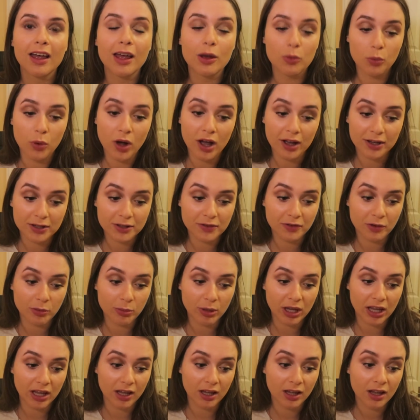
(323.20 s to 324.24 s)
it worked for
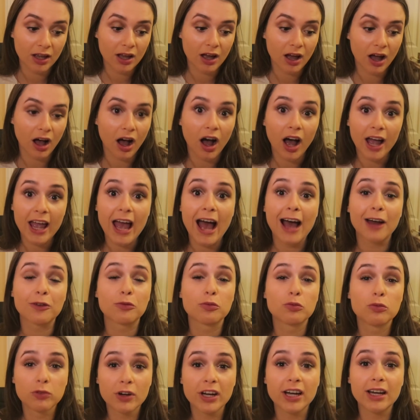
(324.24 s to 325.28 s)
me. I
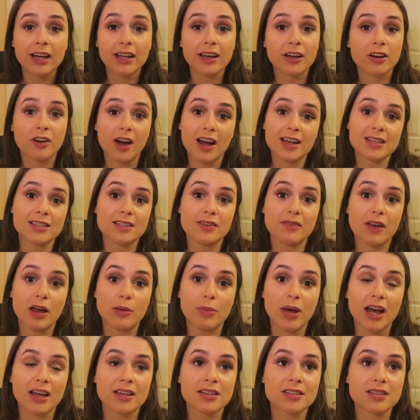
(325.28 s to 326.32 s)
had really aggressive
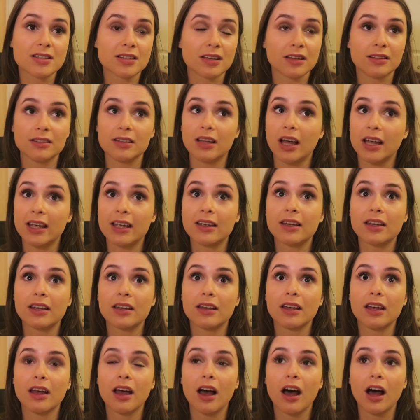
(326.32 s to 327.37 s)
MS, like
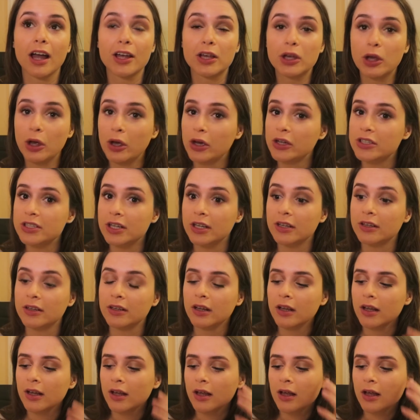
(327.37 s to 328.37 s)
I couldn't.